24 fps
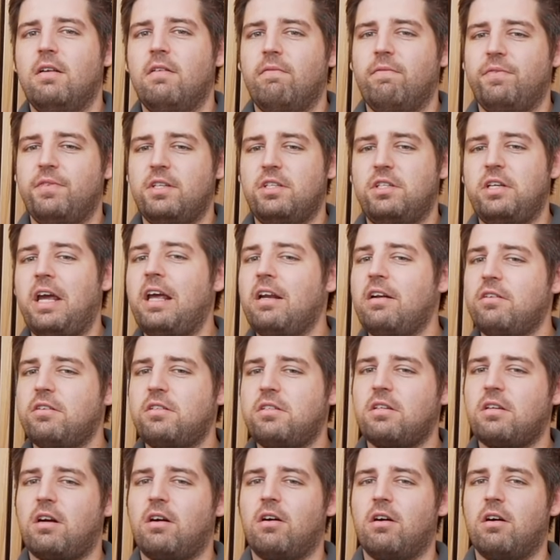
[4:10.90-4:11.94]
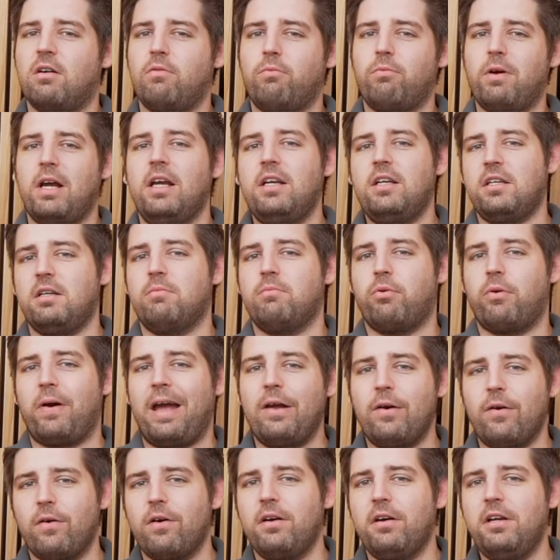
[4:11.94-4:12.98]
The channels are ranked in
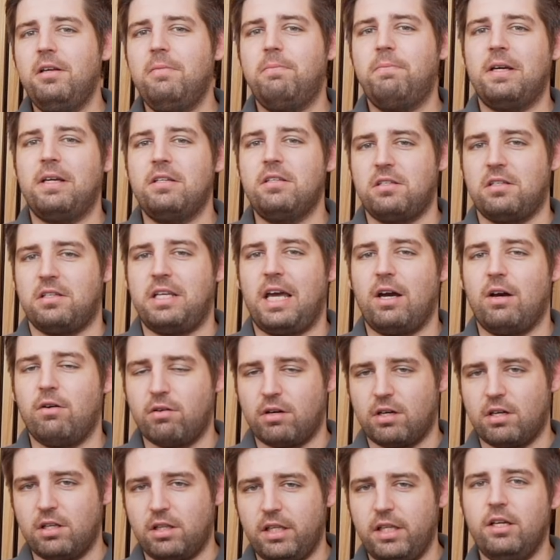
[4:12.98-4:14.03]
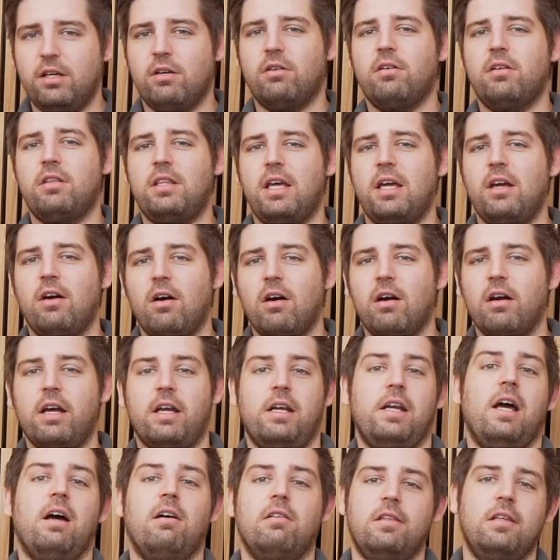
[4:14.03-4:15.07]
priority based on how clear they are
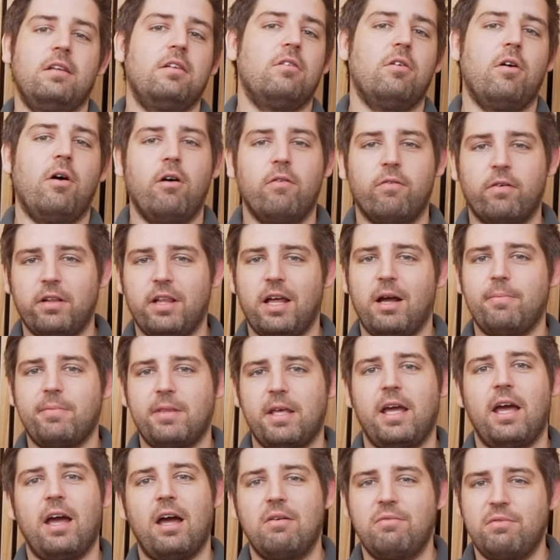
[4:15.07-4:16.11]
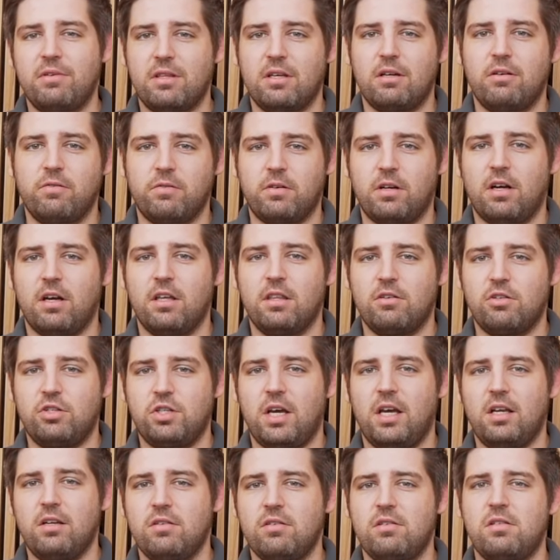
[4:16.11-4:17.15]
and how little overlap they have with other
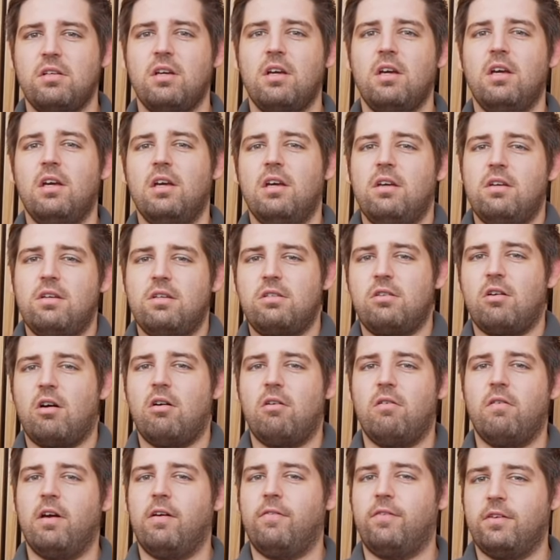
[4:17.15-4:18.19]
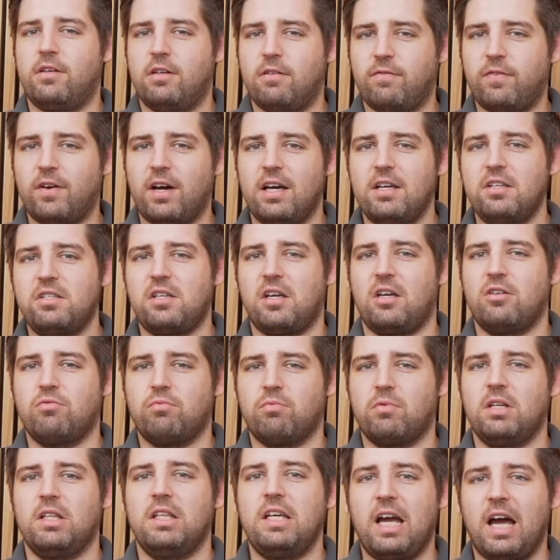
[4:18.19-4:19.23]
channels. So if a device has
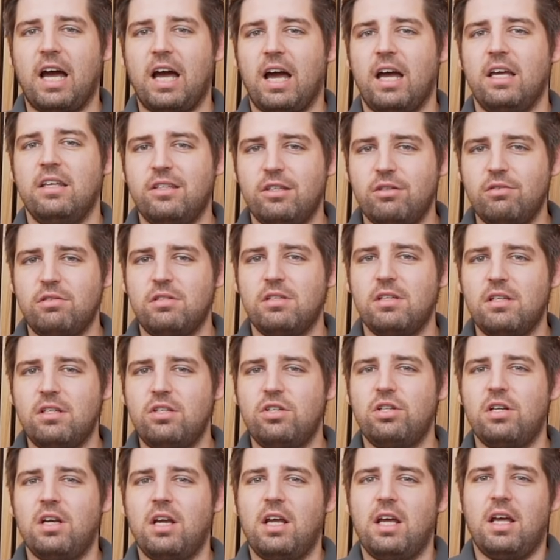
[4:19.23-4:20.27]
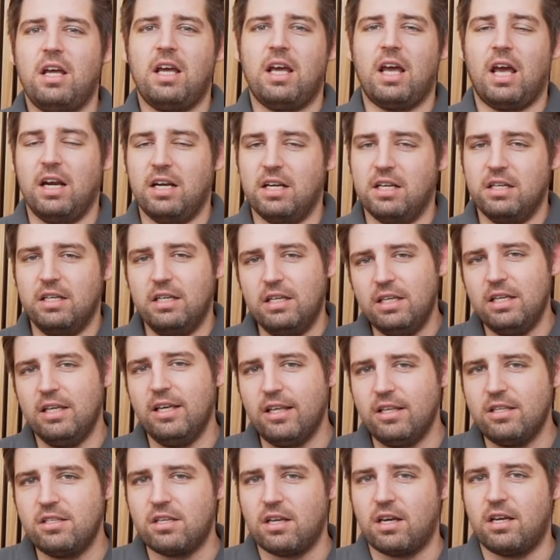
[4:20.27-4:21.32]
really high usage and it
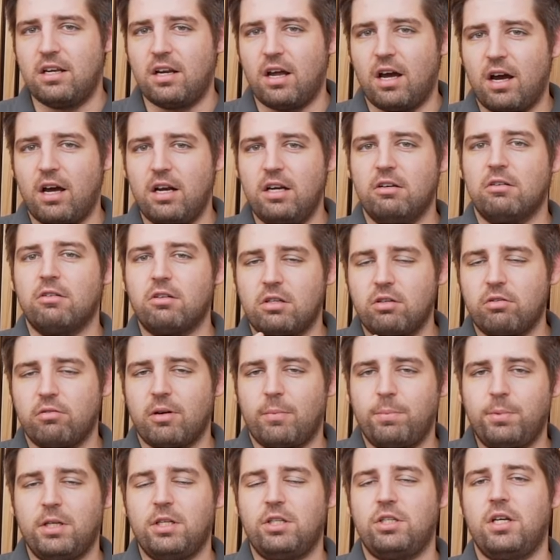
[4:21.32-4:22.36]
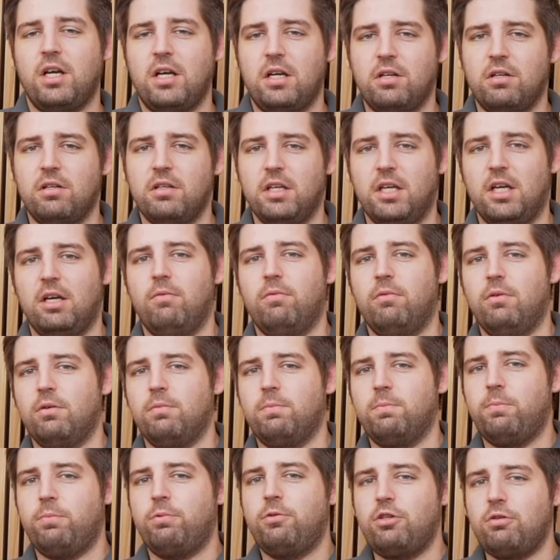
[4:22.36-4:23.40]
needs an uninterrupted channel, it will
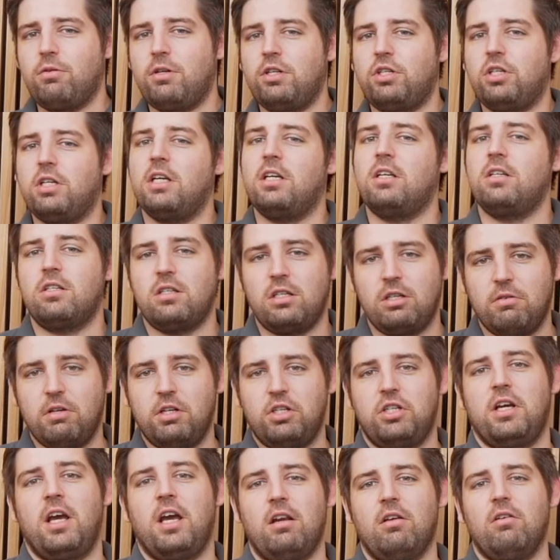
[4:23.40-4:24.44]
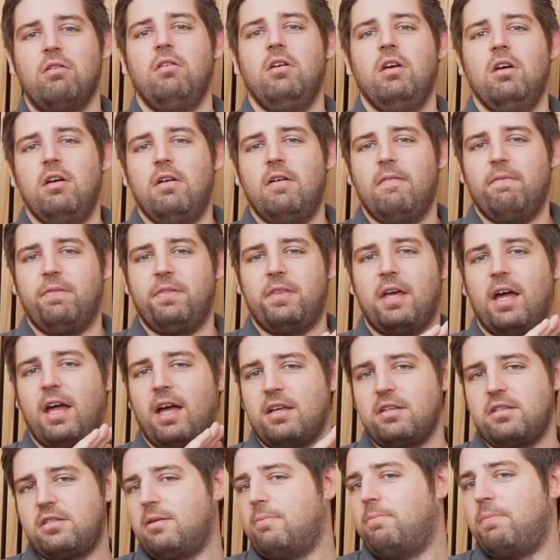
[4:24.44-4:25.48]
switch it to a channel that
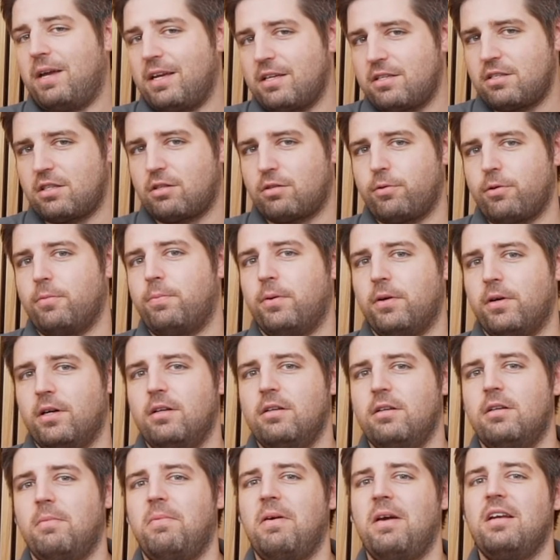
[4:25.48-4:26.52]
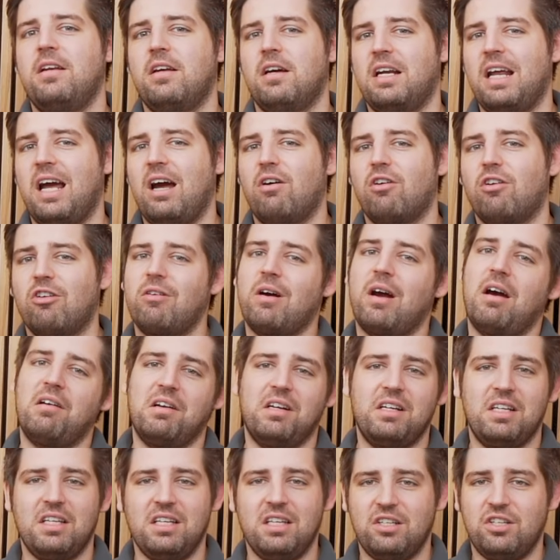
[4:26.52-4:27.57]
has the best throughput, depending on how
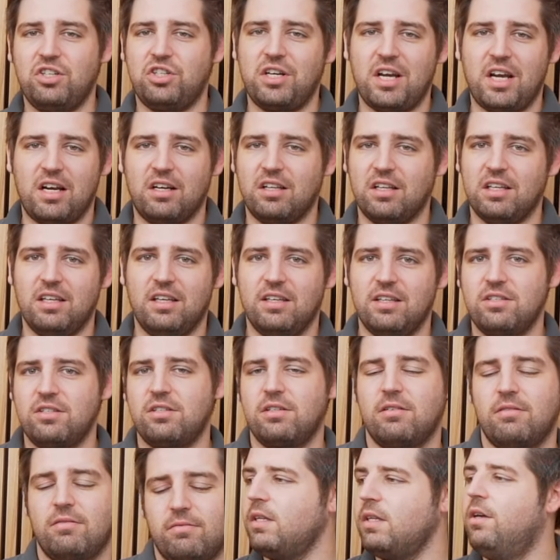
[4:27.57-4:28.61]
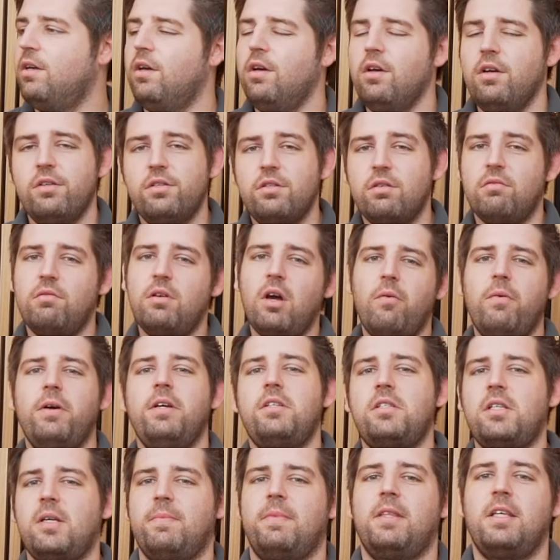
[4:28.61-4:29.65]
crowded each channel is. So knowing
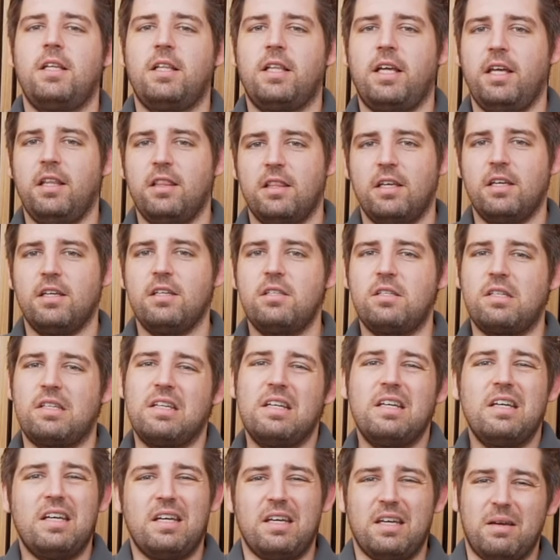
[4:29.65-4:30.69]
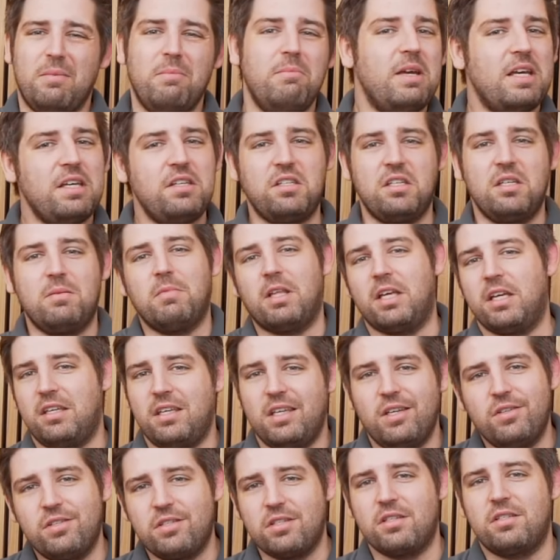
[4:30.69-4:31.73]
something like this may seem like
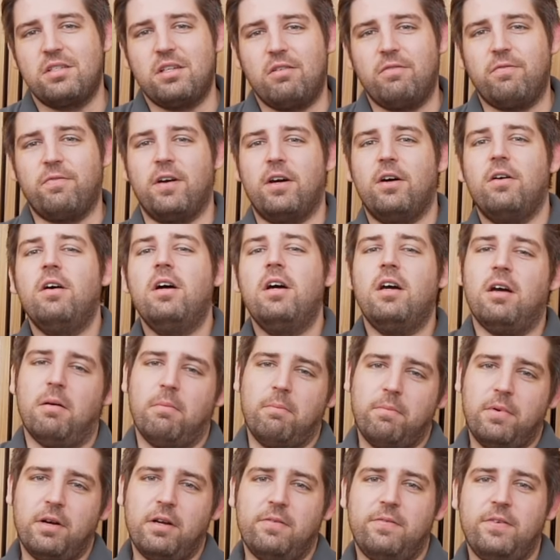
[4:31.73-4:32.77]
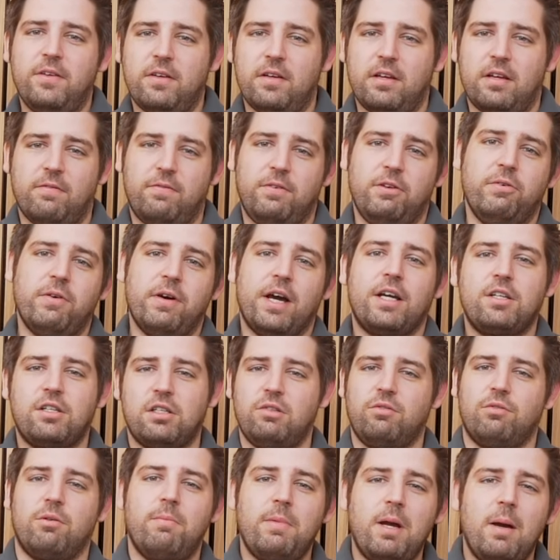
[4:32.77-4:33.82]
useless info, but if you actually
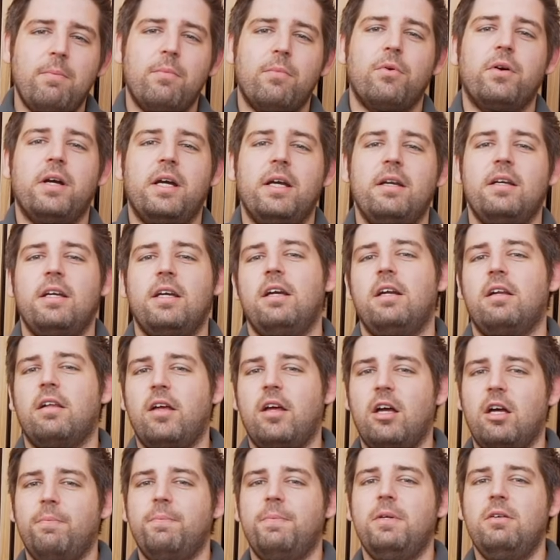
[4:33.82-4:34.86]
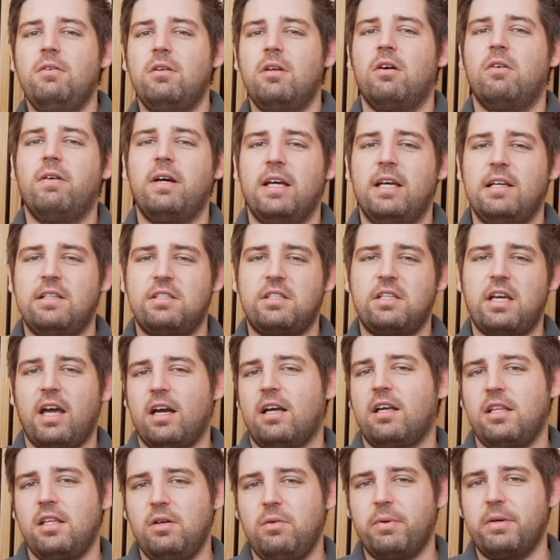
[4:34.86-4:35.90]
remember it, it'll help you know
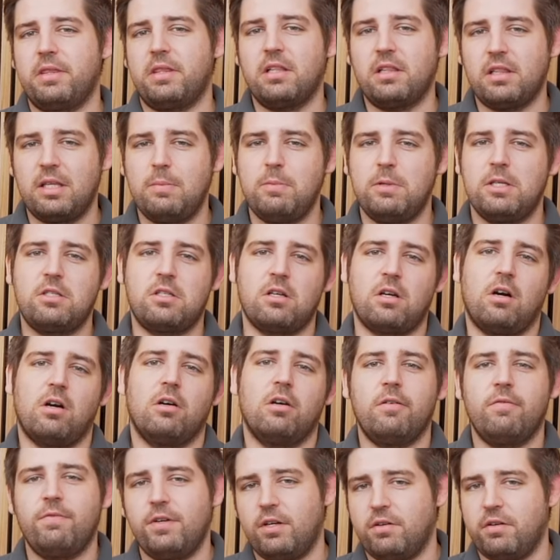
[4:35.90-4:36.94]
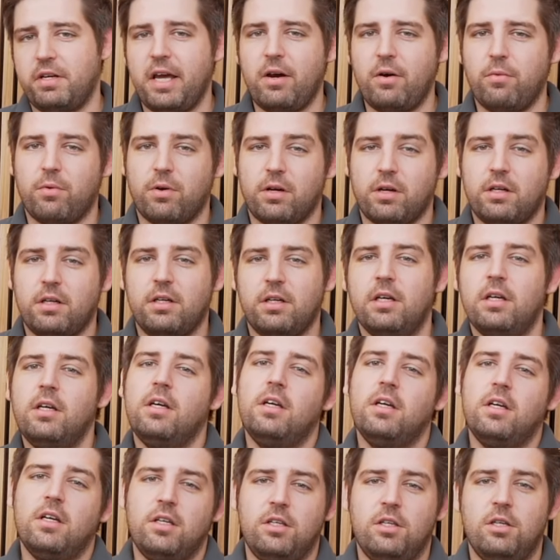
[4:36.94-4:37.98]
exactly what the limits are of your network.
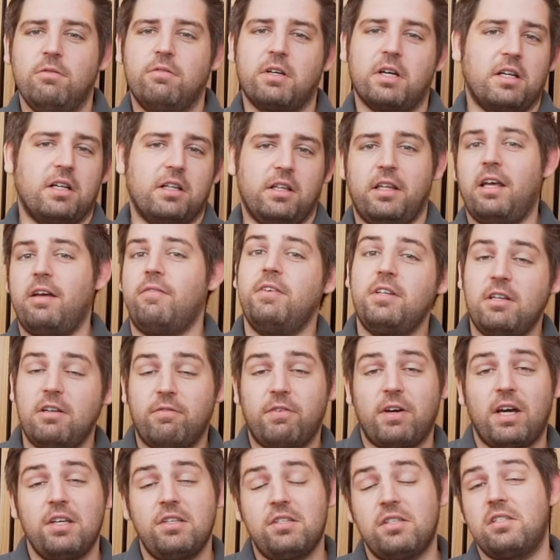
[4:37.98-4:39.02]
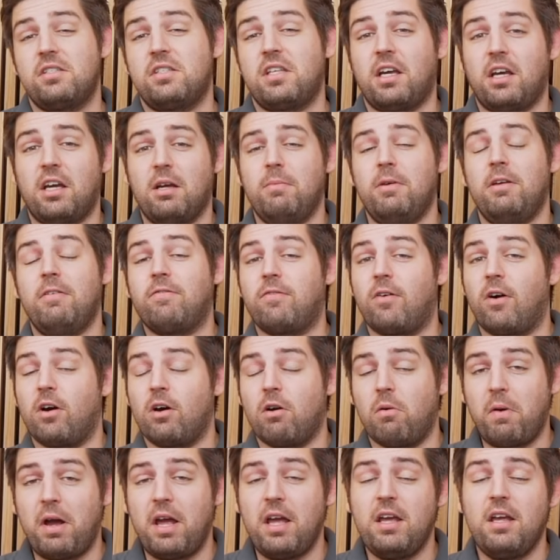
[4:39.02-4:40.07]
You've got 11 devices that can be far
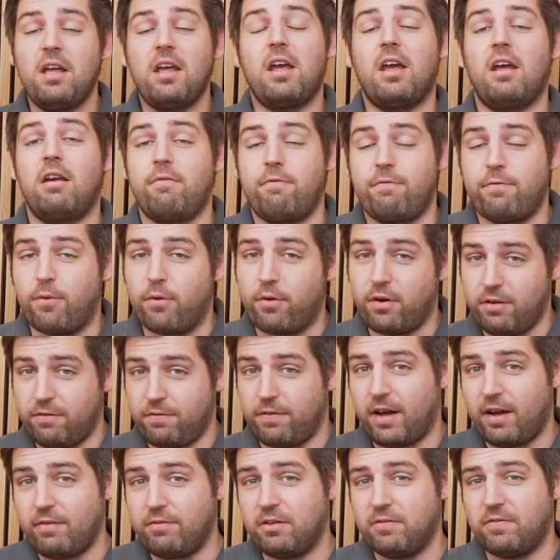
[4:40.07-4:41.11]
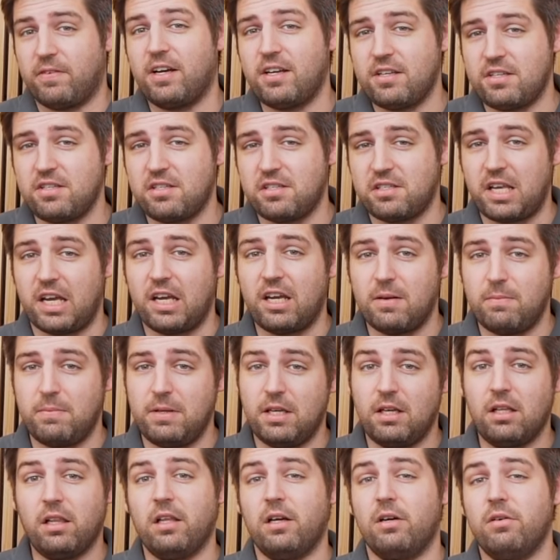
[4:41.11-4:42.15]
away and 45 devices that can be
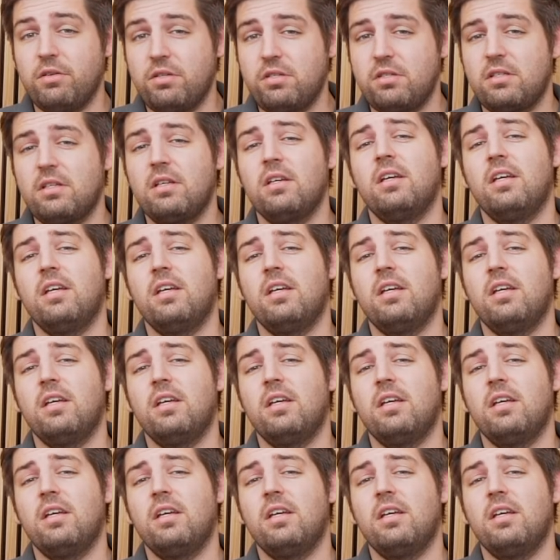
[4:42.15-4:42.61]
close.